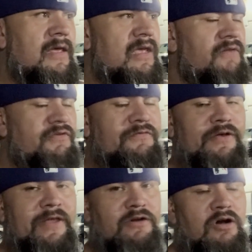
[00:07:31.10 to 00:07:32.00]
if you feel
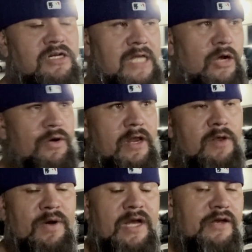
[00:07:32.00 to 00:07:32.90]
that the car's not going
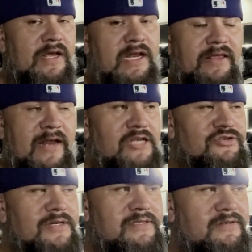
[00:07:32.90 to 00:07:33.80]
anywhere and you're hitting the
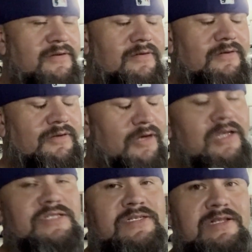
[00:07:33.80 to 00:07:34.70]
nitrous, your
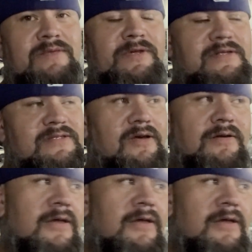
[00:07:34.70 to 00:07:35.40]
clutch is slipping. So